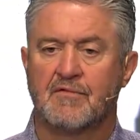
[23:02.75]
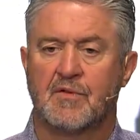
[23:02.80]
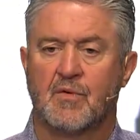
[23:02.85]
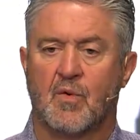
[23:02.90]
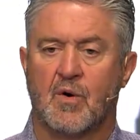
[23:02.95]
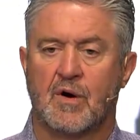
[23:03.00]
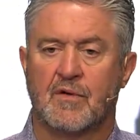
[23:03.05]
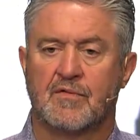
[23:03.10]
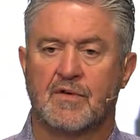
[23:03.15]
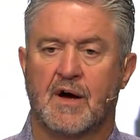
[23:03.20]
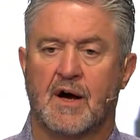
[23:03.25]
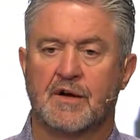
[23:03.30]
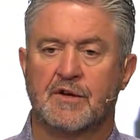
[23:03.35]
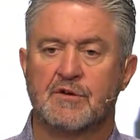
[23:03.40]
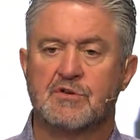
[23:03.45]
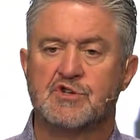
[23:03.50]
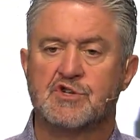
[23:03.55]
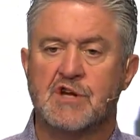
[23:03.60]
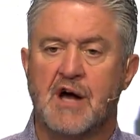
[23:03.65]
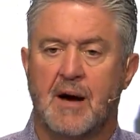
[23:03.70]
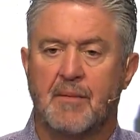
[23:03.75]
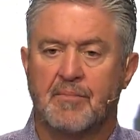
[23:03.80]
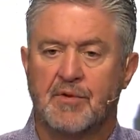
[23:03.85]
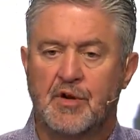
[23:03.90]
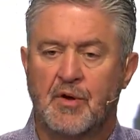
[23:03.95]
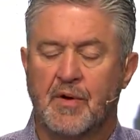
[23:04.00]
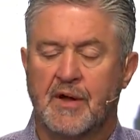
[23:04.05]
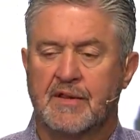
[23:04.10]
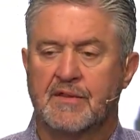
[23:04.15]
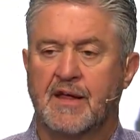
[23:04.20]
the Word of God. You stopped
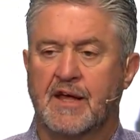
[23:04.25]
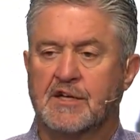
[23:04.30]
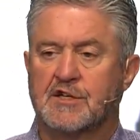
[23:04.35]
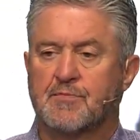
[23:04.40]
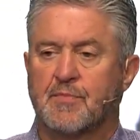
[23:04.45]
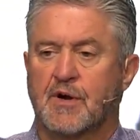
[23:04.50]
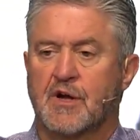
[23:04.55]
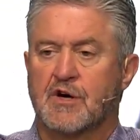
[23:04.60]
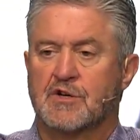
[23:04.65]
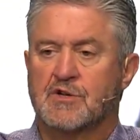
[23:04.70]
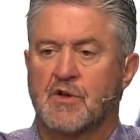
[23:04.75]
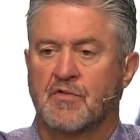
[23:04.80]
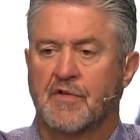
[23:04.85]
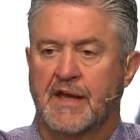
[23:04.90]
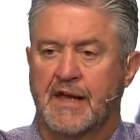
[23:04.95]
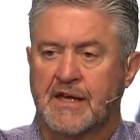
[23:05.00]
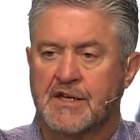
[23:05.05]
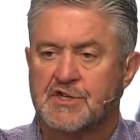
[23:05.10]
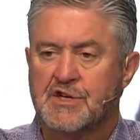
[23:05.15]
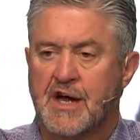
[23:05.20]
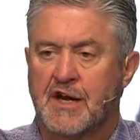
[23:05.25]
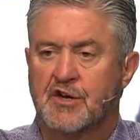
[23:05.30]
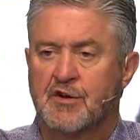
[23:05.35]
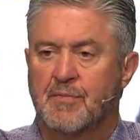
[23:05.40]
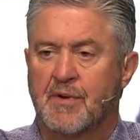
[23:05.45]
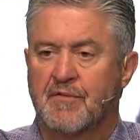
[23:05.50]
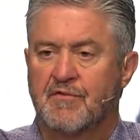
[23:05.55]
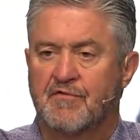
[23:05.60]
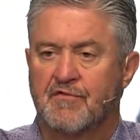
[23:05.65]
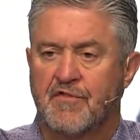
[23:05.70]
doing things because on the inside, you've
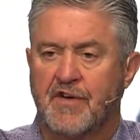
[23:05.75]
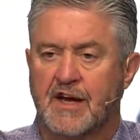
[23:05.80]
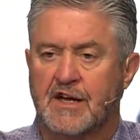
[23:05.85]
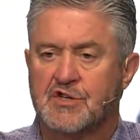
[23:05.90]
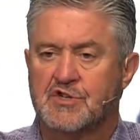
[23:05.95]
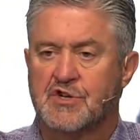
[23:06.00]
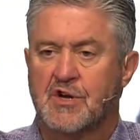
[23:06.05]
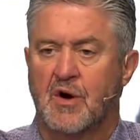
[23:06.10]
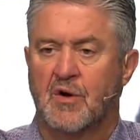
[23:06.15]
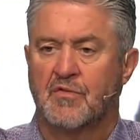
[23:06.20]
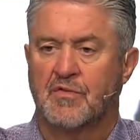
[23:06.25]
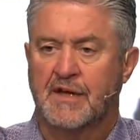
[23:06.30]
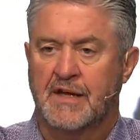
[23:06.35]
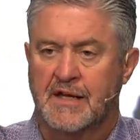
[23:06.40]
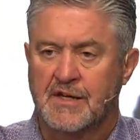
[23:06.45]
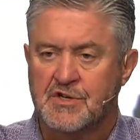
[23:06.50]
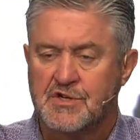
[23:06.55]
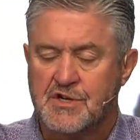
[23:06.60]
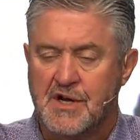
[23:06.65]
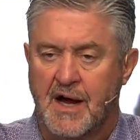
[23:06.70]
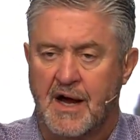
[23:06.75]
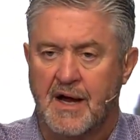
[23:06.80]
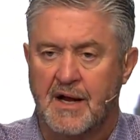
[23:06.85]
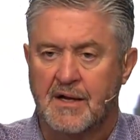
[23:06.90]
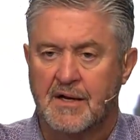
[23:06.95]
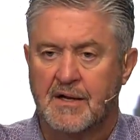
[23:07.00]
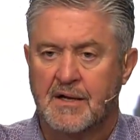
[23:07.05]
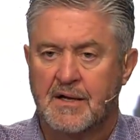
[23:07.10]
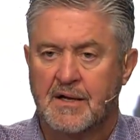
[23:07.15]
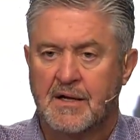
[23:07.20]
been fixed on the inside.
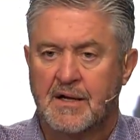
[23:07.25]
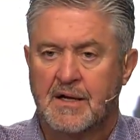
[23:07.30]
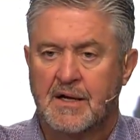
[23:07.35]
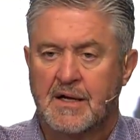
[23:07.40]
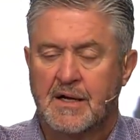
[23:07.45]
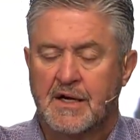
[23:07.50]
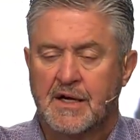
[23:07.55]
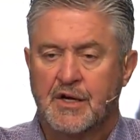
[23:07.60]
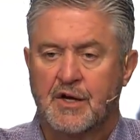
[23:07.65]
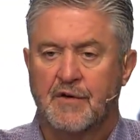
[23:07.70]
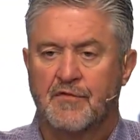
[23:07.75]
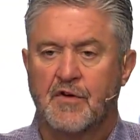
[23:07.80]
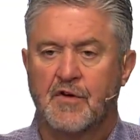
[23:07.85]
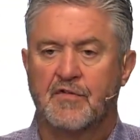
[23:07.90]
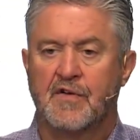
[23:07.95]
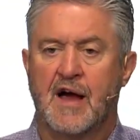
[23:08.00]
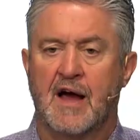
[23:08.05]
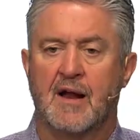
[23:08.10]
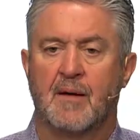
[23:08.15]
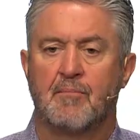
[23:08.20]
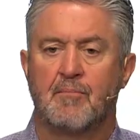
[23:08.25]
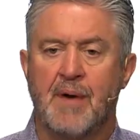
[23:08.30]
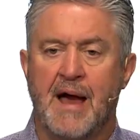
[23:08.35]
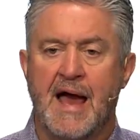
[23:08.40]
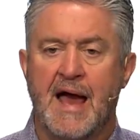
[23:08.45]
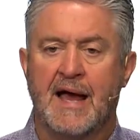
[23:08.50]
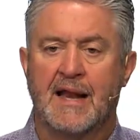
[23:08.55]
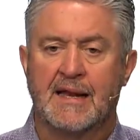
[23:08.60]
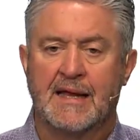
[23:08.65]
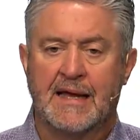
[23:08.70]
You know, if you've got a
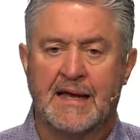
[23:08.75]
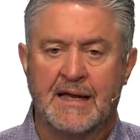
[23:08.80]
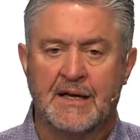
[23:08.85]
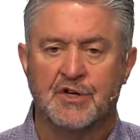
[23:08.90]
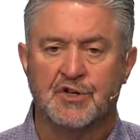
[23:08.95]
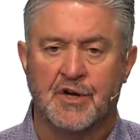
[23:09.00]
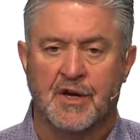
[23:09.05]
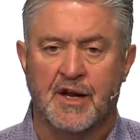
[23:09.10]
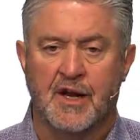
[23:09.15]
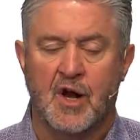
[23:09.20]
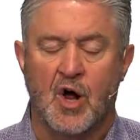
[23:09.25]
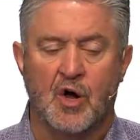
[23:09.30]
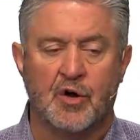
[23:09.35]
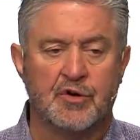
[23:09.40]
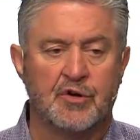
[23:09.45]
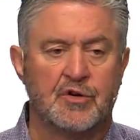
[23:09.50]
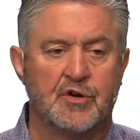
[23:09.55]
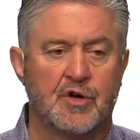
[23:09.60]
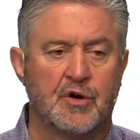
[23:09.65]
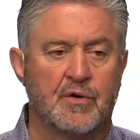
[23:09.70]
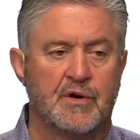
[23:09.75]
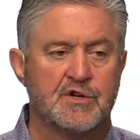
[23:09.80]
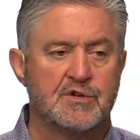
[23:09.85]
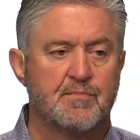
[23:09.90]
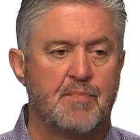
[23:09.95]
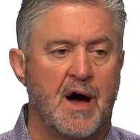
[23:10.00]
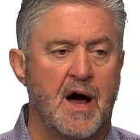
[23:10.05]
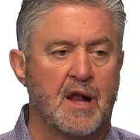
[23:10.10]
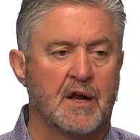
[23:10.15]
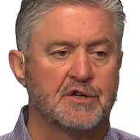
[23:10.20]
bad engine and all you do is
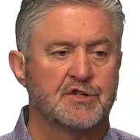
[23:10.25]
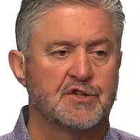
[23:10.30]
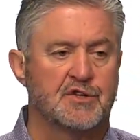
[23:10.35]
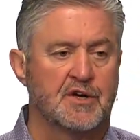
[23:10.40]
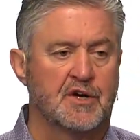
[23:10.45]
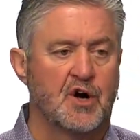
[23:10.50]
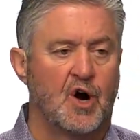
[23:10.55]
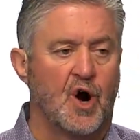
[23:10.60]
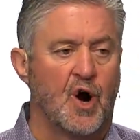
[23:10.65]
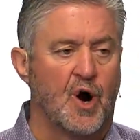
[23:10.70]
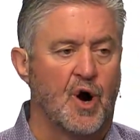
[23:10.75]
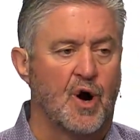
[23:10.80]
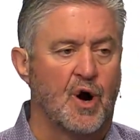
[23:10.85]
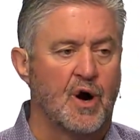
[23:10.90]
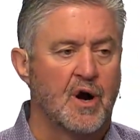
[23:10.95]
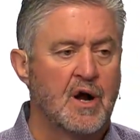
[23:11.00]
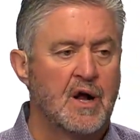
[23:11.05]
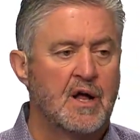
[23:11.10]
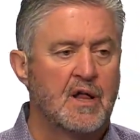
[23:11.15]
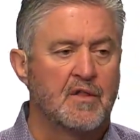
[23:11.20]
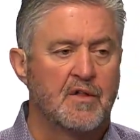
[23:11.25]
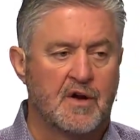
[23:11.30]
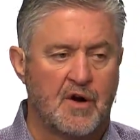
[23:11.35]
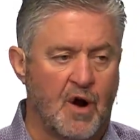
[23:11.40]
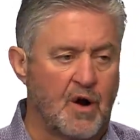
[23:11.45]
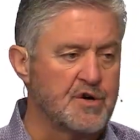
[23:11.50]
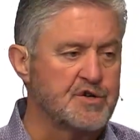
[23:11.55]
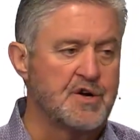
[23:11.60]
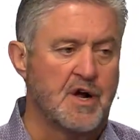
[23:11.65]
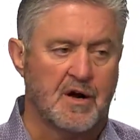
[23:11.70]
polish the car's
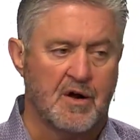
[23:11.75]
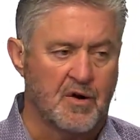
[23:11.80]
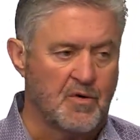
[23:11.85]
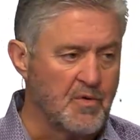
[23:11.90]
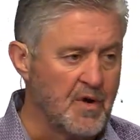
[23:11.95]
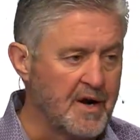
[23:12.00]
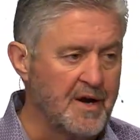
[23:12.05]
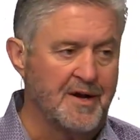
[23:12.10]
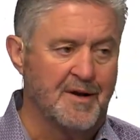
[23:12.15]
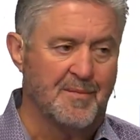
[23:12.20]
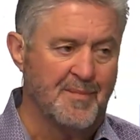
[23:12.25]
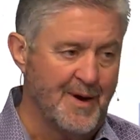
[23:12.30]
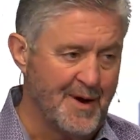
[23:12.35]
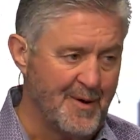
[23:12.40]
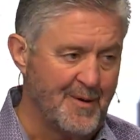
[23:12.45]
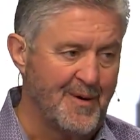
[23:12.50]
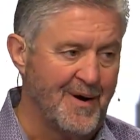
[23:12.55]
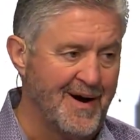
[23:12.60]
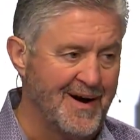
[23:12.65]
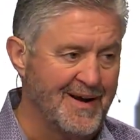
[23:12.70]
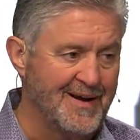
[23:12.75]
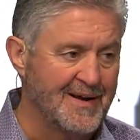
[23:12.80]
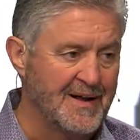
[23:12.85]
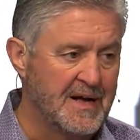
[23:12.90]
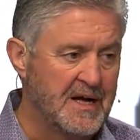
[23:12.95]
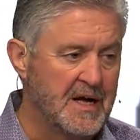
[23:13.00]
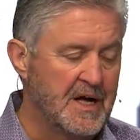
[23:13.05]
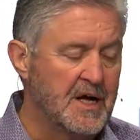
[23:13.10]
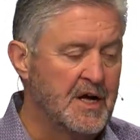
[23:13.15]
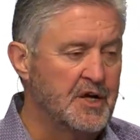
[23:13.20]
not going to run any better, right?
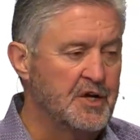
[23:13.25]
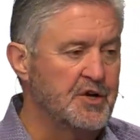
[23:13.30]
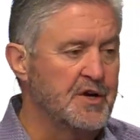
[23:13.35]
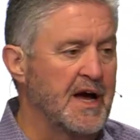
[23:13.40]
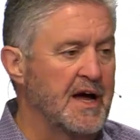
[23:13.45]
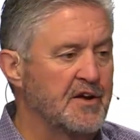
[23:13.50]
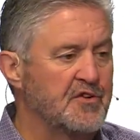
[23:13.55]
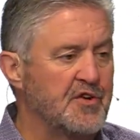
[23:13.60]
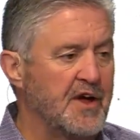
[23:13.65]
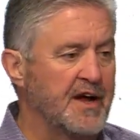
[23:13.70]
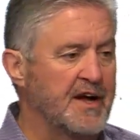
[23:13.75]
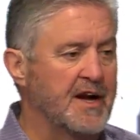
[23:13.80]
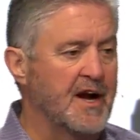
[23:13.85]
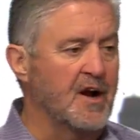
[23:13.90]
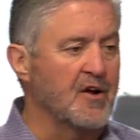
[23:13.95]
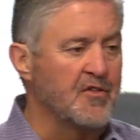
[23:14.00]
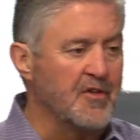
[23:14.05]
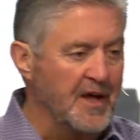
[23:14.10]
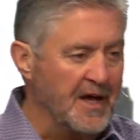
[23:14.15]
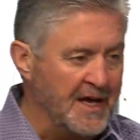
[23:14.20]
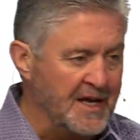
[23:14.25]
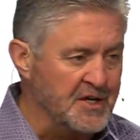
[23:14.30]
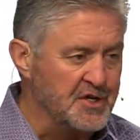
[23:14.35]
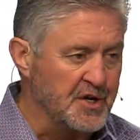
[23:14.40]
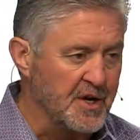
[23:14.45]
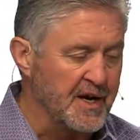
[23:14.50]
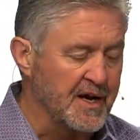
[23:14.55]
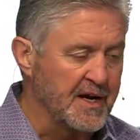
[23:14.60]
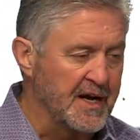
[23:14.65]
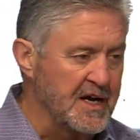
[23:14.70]
You got to take care of the
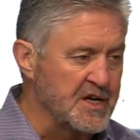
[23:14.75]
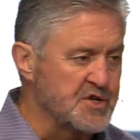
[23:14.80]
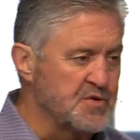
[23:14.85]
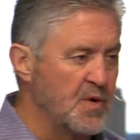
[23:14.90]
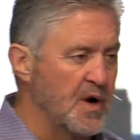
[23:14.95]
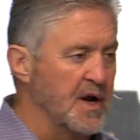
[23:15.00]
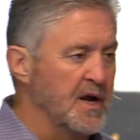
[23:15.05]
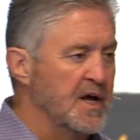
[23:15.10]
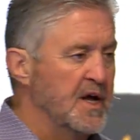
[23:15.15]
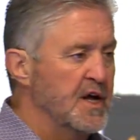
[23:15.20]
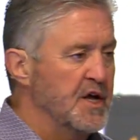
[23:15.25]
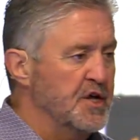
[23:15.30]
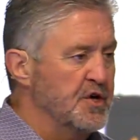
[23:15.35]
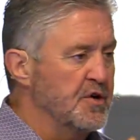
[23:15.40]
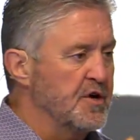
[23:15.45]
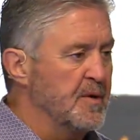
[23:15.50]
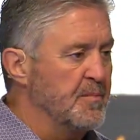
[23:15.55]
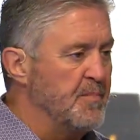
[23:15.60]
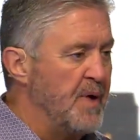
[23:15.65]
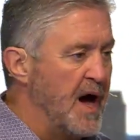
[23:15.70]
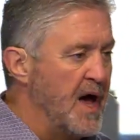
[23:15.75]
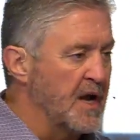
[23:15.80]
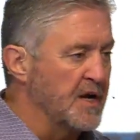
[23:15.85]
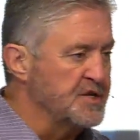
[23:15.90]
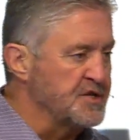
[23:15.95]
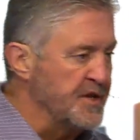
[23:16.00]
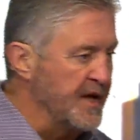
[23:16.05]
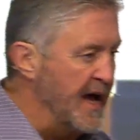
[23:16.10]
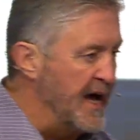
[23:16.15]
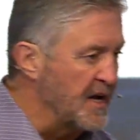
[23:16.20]
engine. And guess what? You can
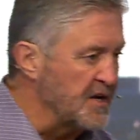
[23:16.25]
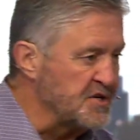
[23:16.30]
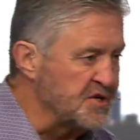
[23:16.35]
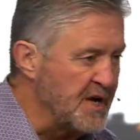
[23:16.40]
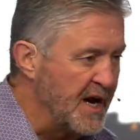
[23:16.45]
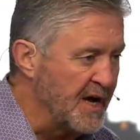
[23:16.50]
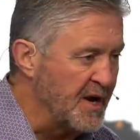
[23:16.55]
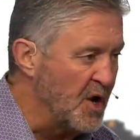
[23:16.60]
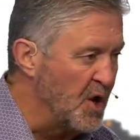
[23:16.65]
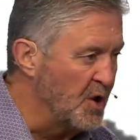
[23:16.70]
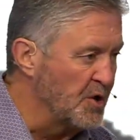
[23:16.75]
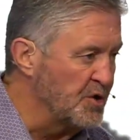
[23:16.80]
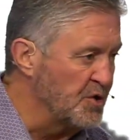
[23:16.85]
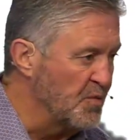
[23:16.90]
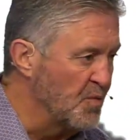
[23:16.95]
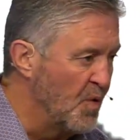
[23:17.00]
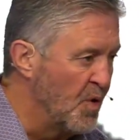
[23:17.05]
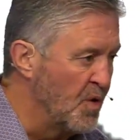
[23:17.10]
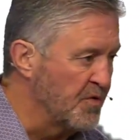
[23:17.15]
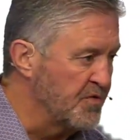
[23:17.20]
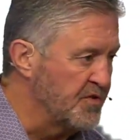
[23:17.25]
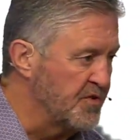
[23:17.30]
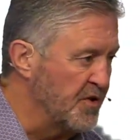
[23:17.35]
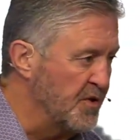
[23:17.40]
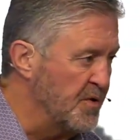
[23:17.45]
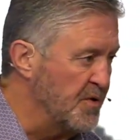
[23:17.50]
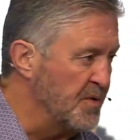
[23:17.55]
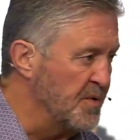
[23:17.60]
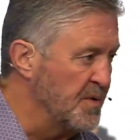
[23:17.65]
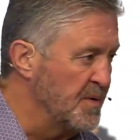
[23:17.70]
polish the outside all you want
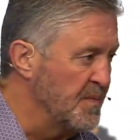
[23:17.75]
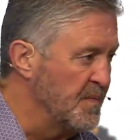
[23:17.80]
to